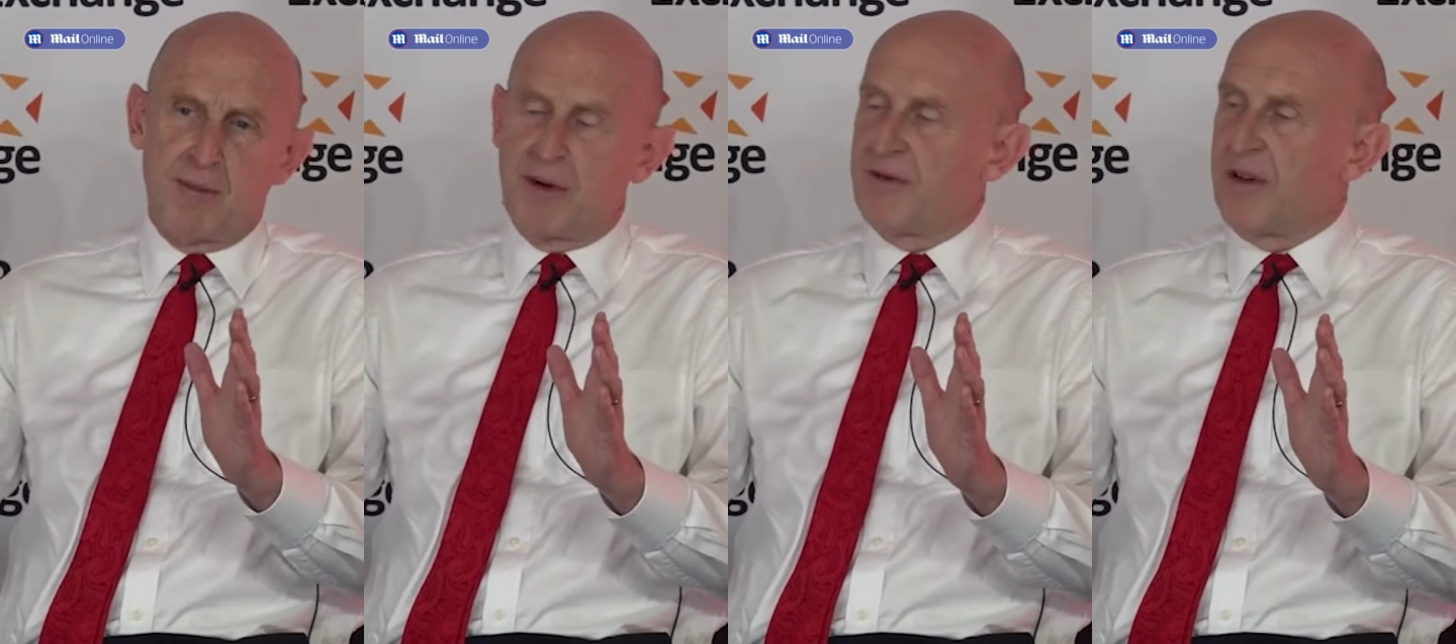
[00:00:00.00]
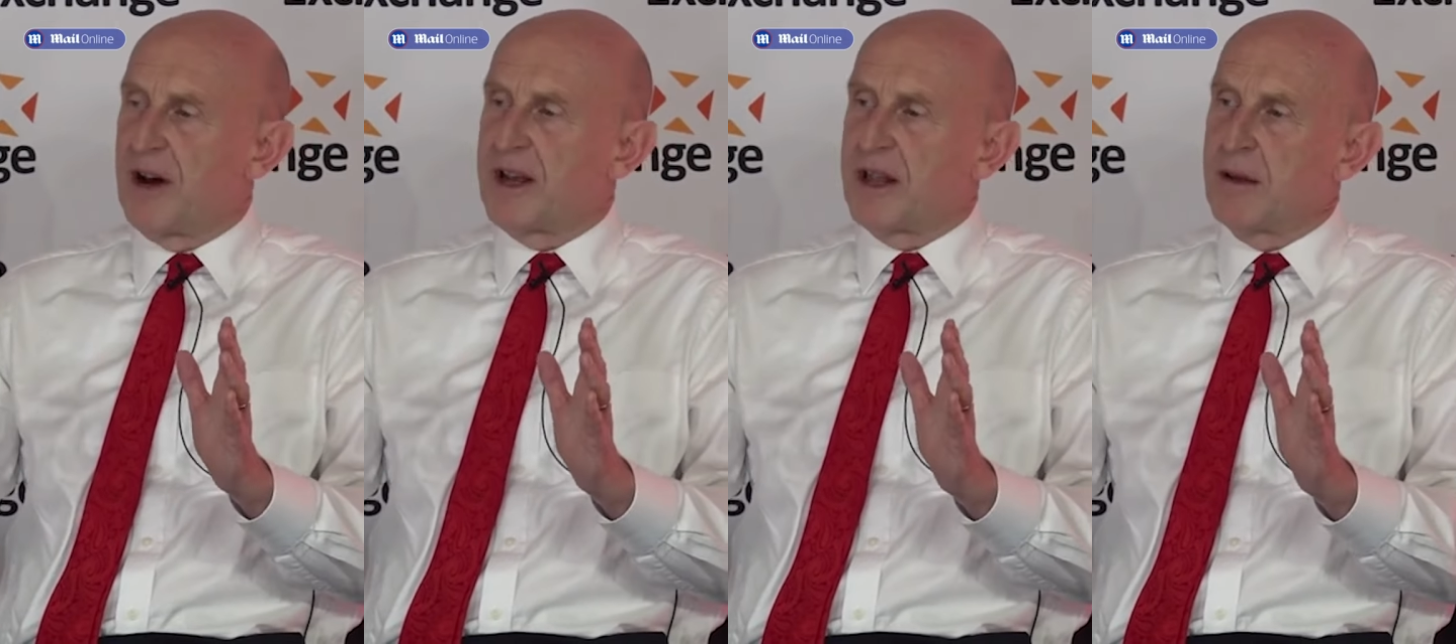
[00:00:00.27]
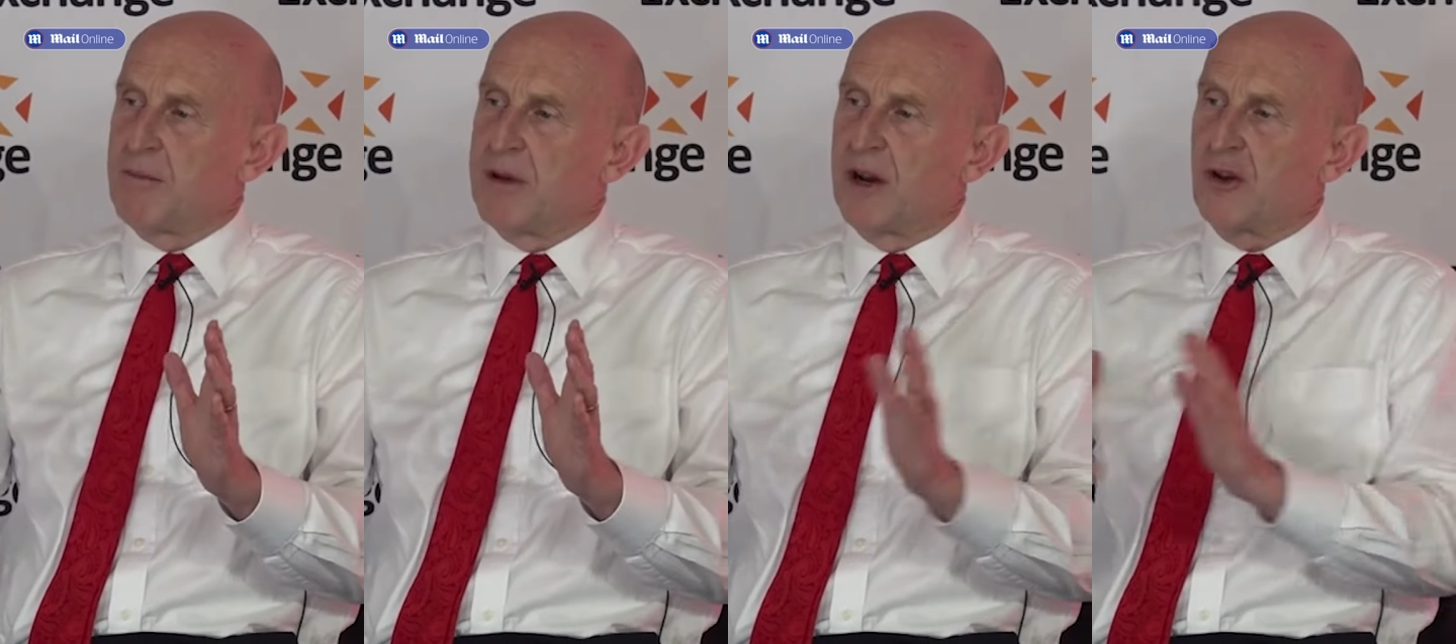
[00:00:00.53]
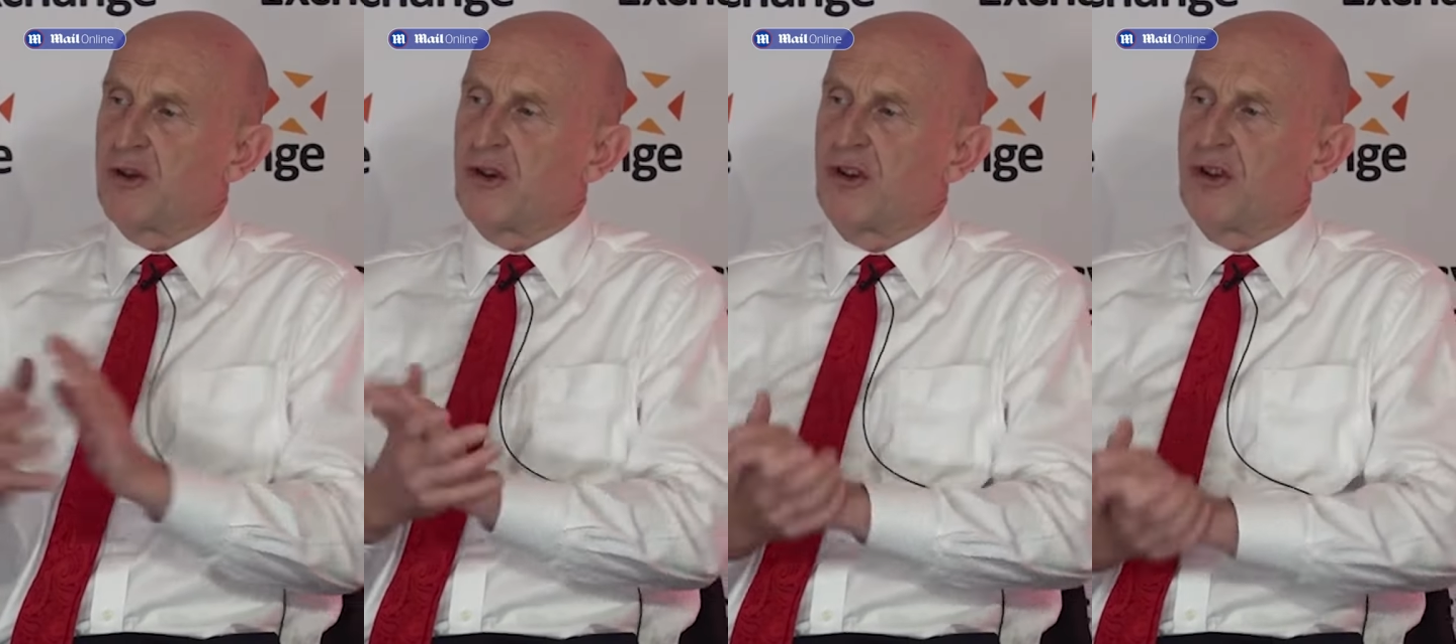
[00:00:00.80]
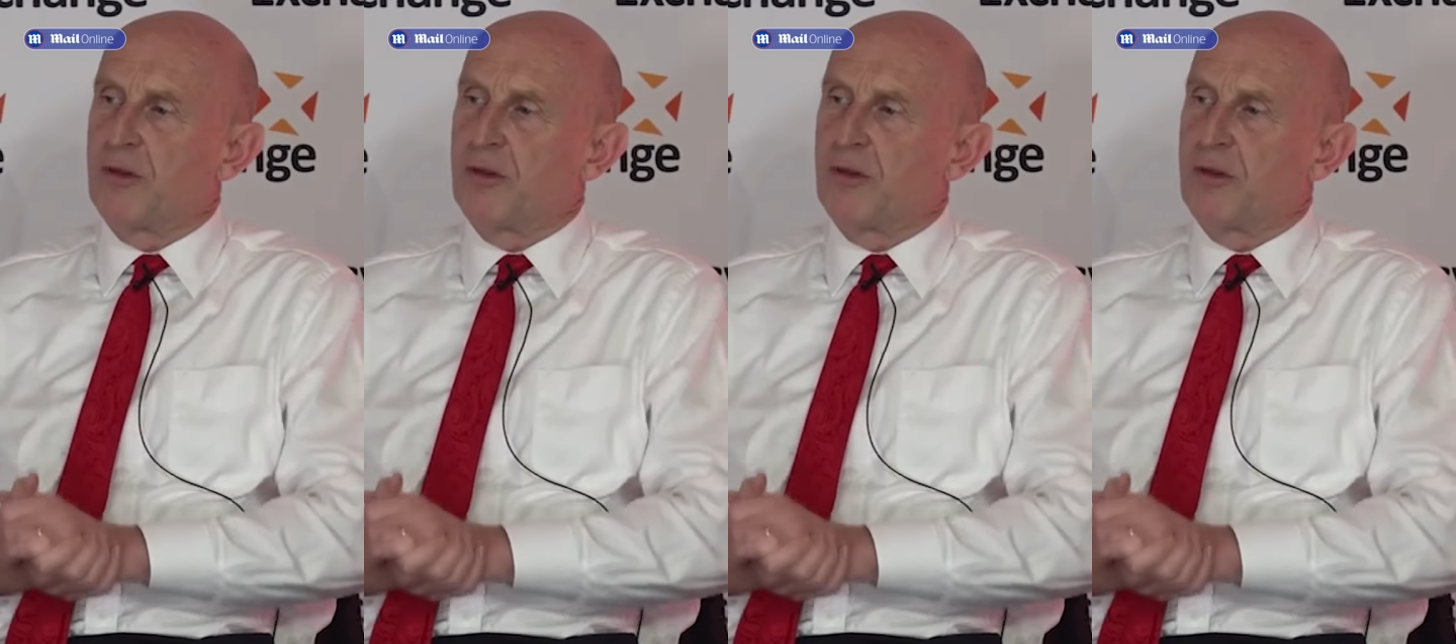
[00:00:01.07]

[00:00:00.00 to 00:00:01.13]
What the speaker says: provide the military